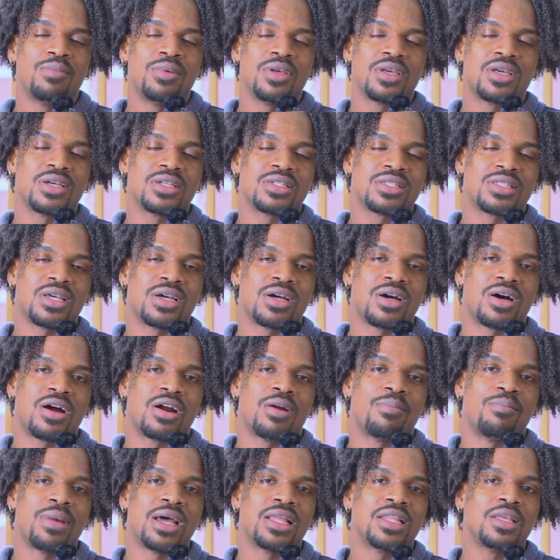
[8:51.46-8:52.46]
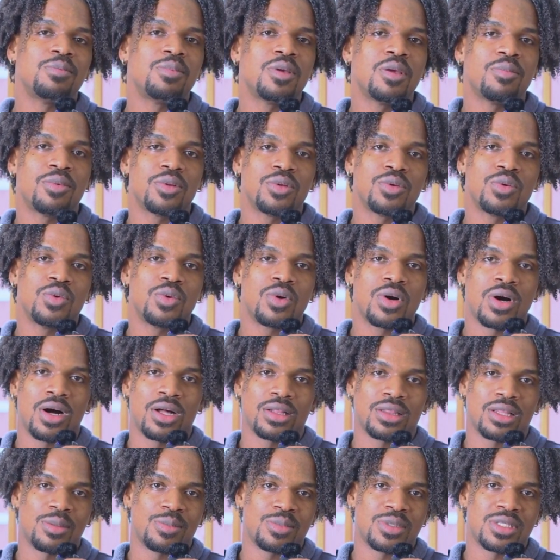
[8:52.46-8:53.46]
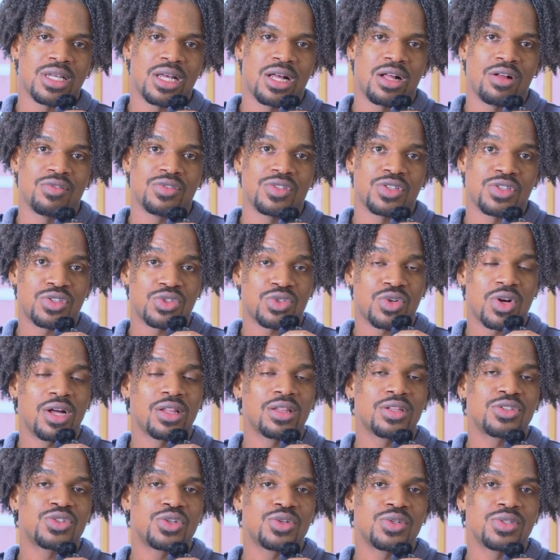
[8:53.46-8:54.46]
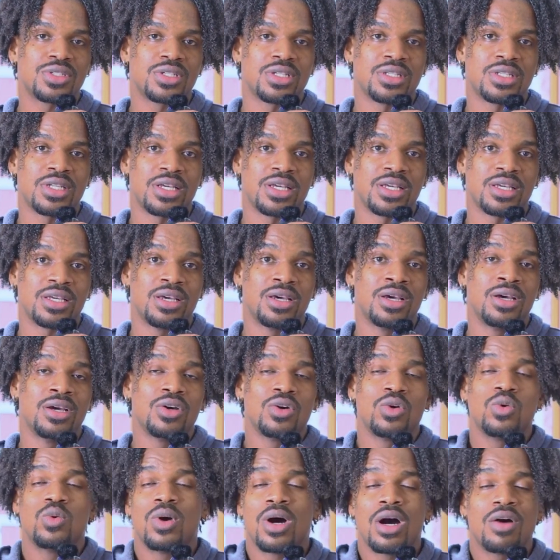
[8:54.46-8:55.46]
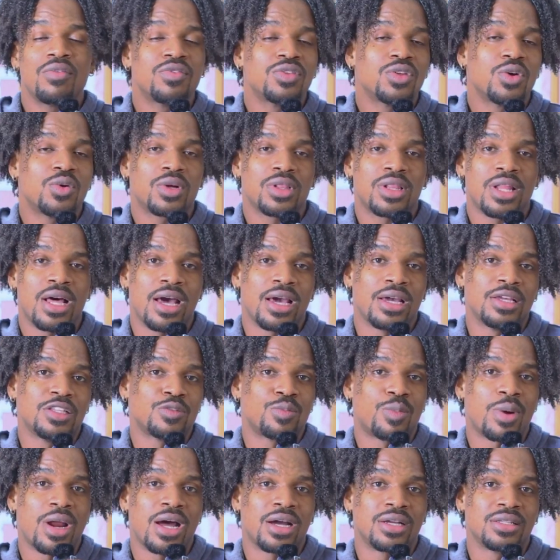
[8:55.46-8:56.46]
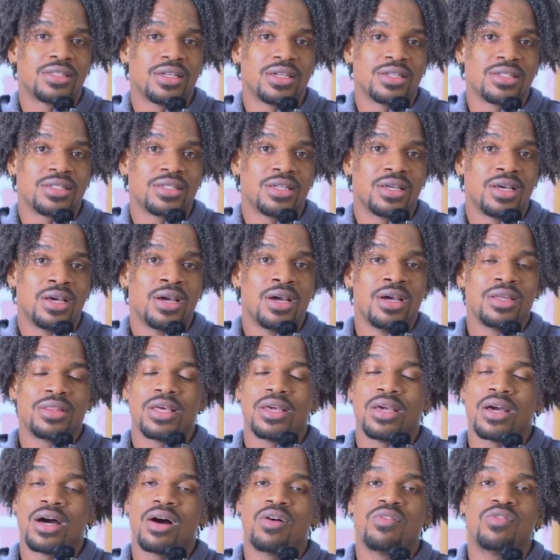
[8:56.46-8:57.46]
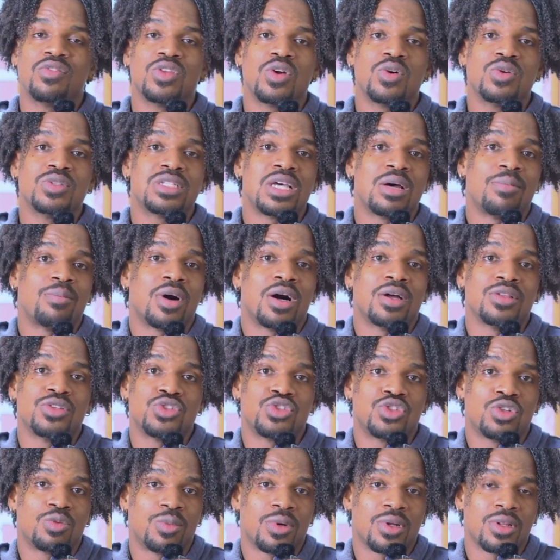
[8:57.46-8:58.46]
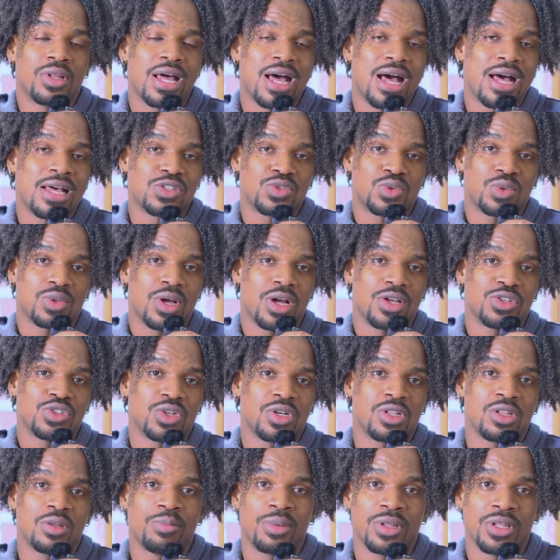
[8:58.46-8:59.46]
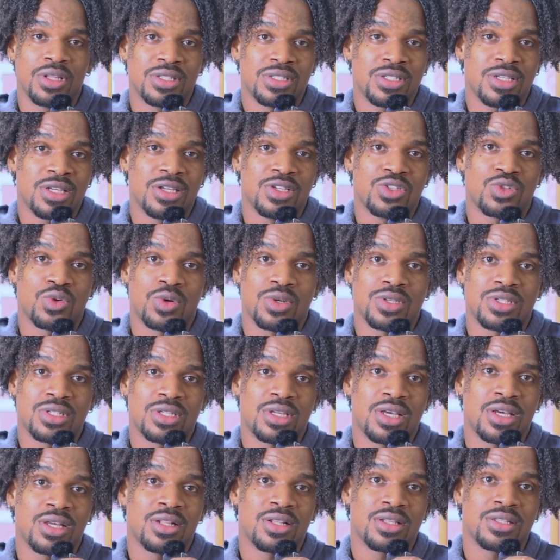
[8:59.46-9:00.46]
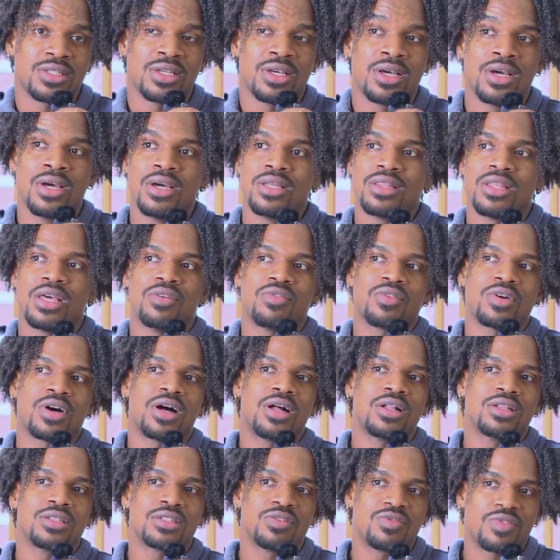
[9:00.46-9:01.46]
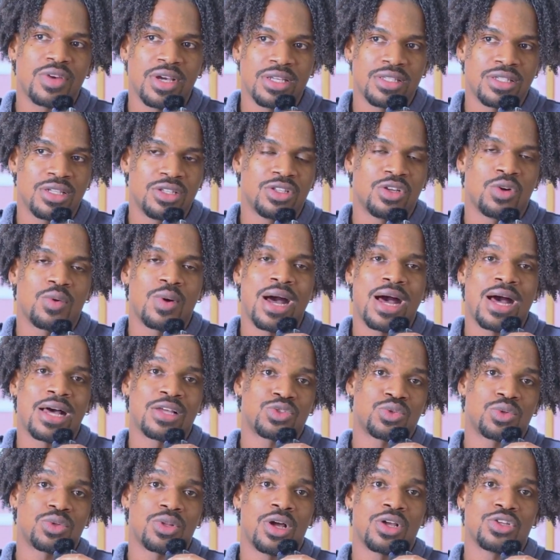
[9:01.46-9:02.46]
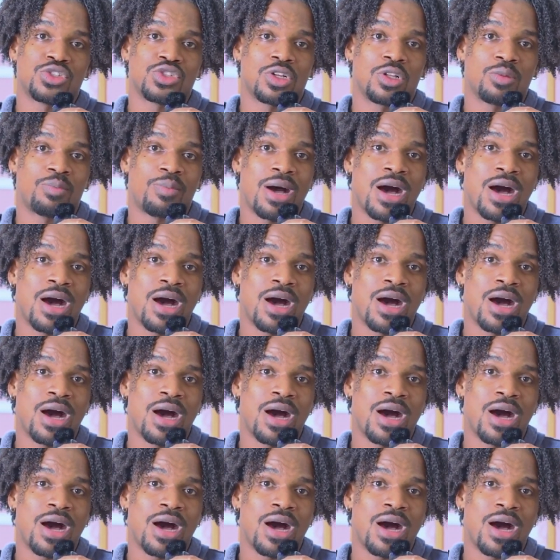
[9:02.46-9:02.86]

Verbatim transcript: because there are many people who call themselves astrologers today who have no client practice. They have no demonstrable astrological abilities or skills. They've cultivated no astrological